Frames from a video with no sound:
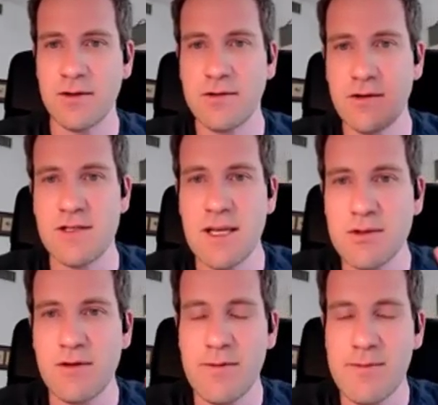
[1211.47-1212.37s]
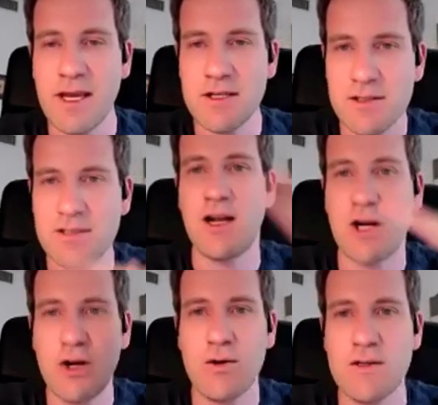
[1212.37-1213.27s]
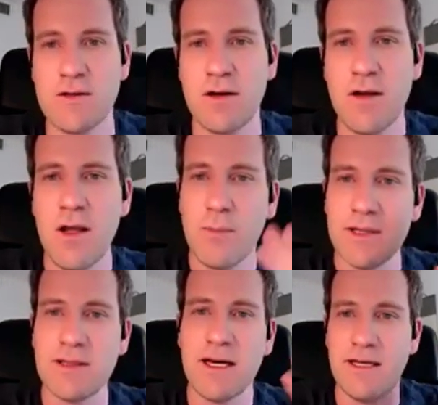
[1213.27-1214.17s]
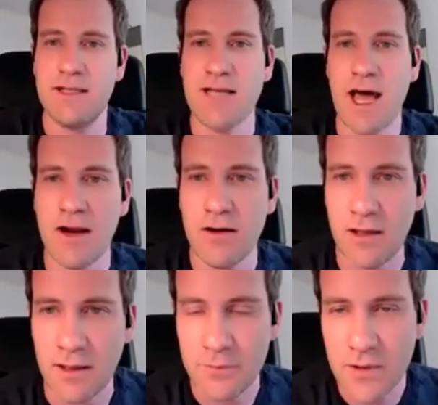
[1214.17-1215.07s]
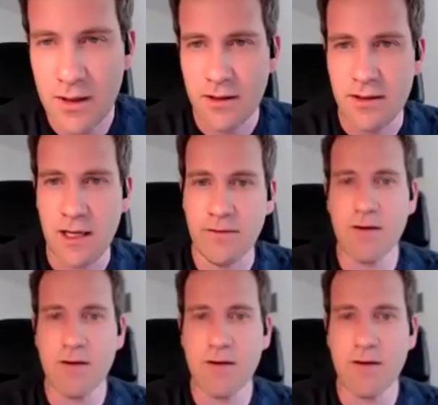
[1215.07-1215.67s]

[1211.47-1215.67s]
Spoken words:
conceptual replications that are closer, but not entirely direct